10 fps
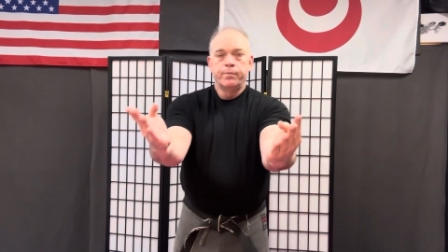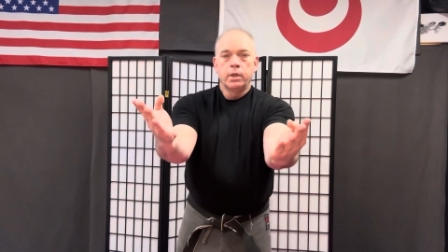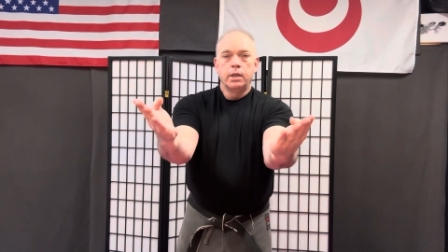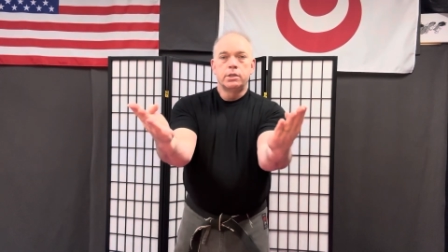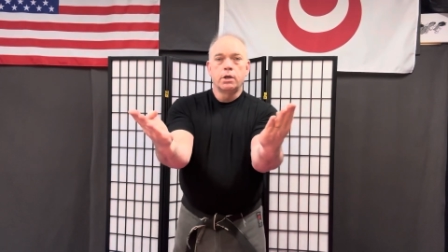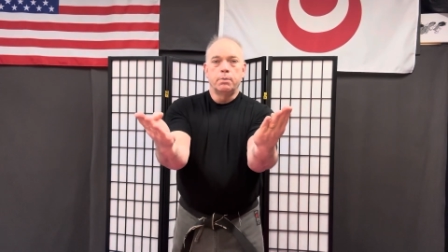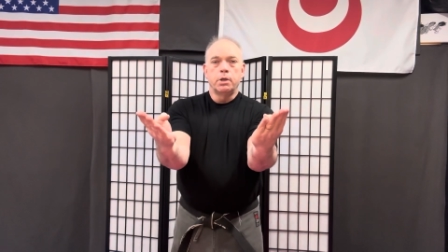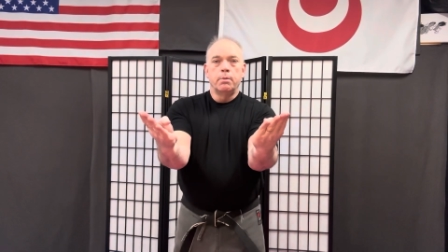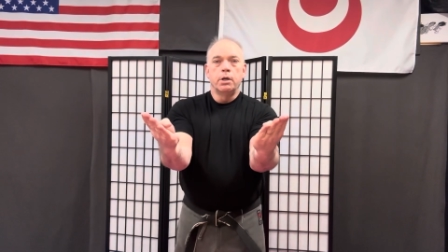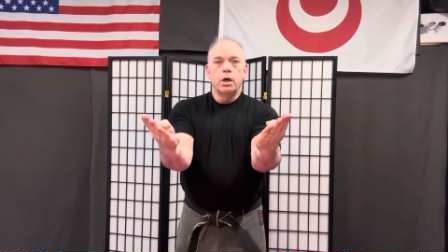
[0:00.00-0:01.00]
And so I'm
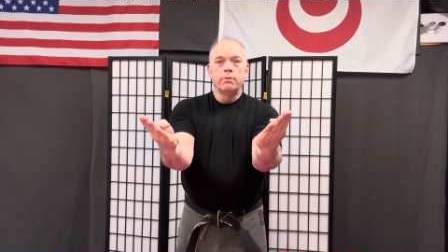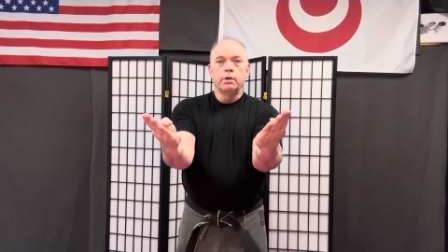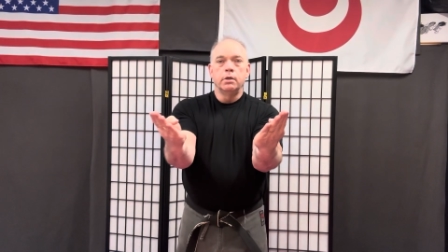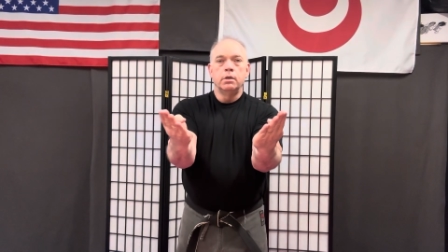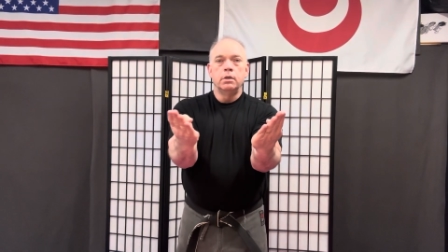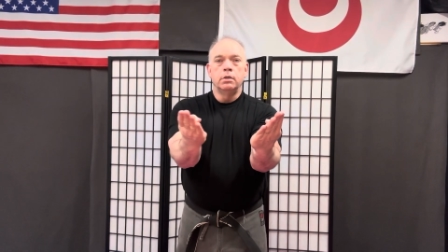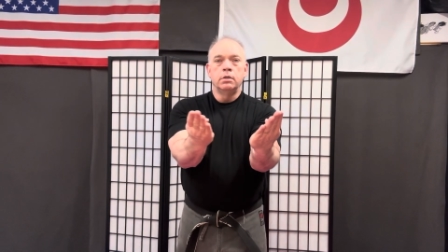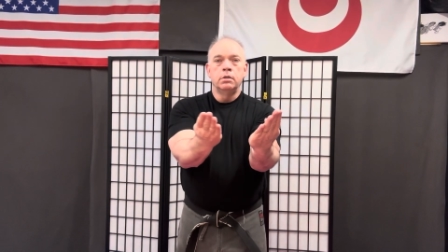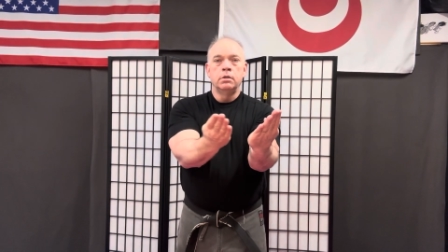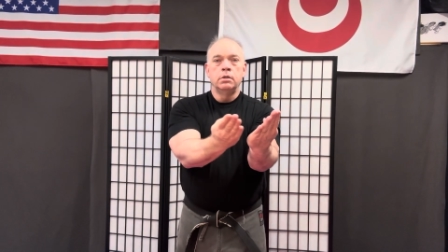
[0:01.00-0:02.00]
coming over
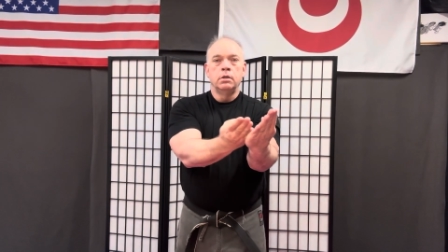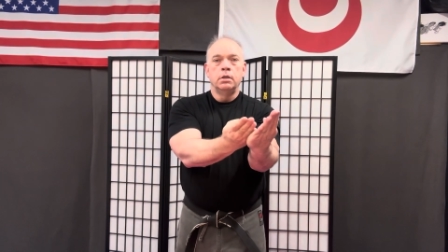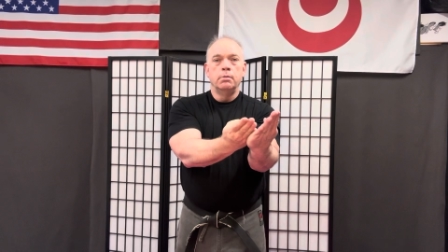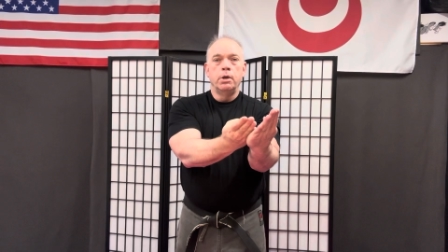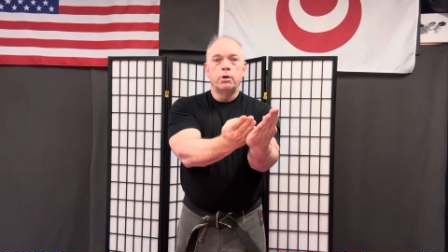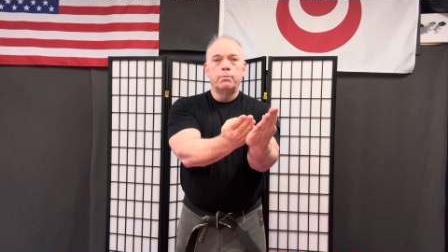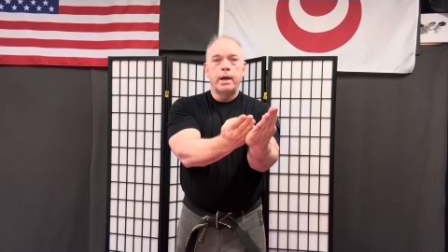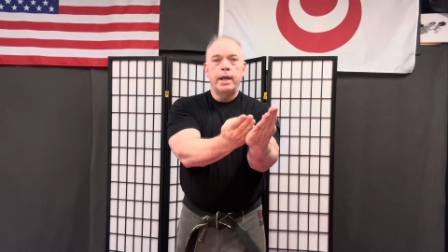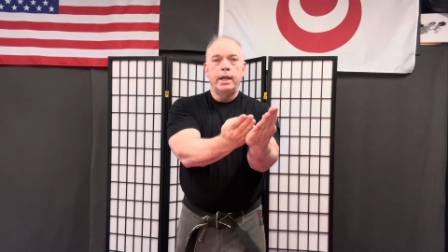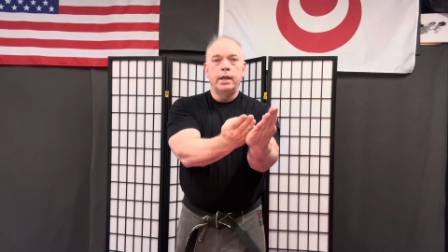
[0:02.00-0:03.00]
the middle of my
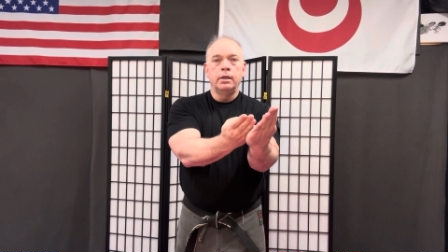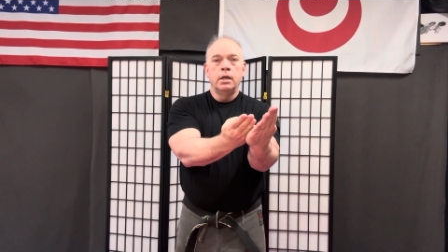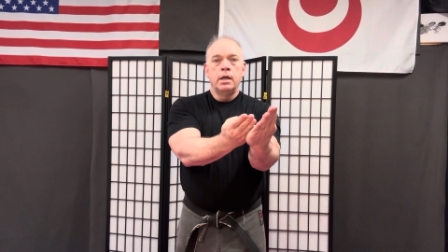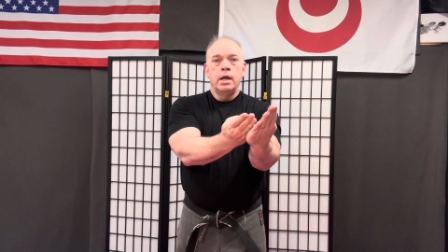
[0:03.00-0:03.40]
hand